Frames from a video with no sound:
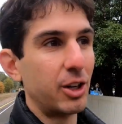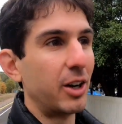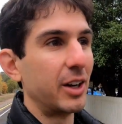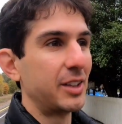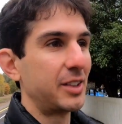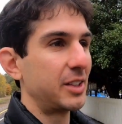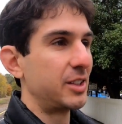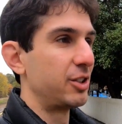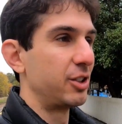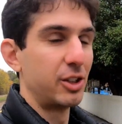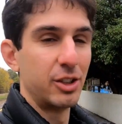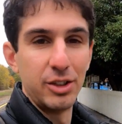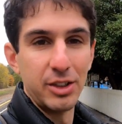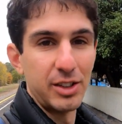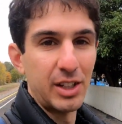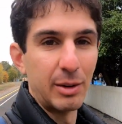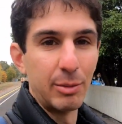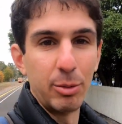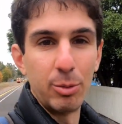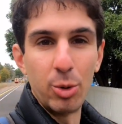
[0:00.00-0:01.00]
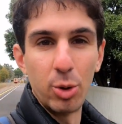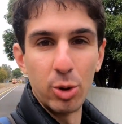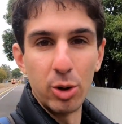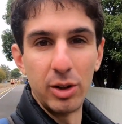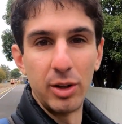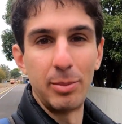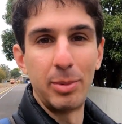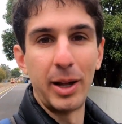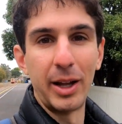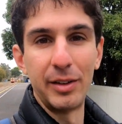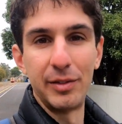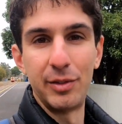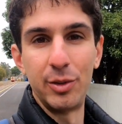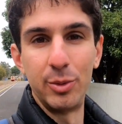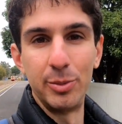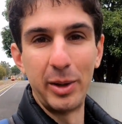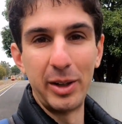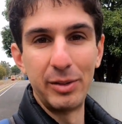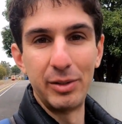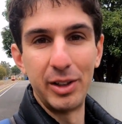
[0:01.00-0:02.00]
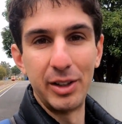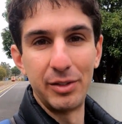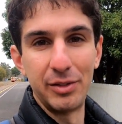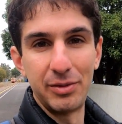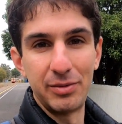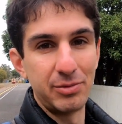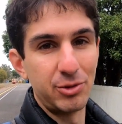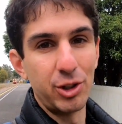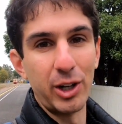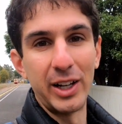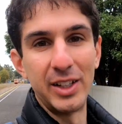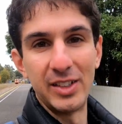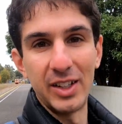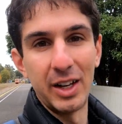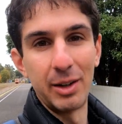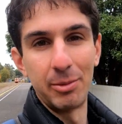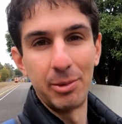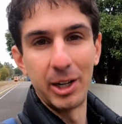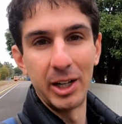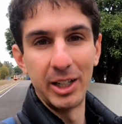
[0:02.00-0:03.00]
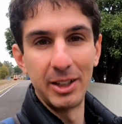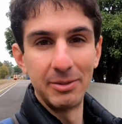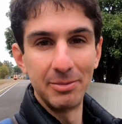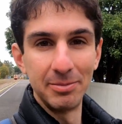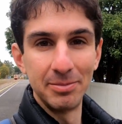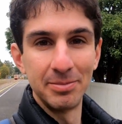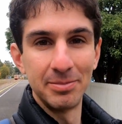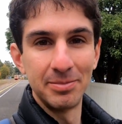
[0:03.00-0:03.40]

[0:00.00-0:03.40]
nice and you can just come and walk on the platform even if trains aren't running.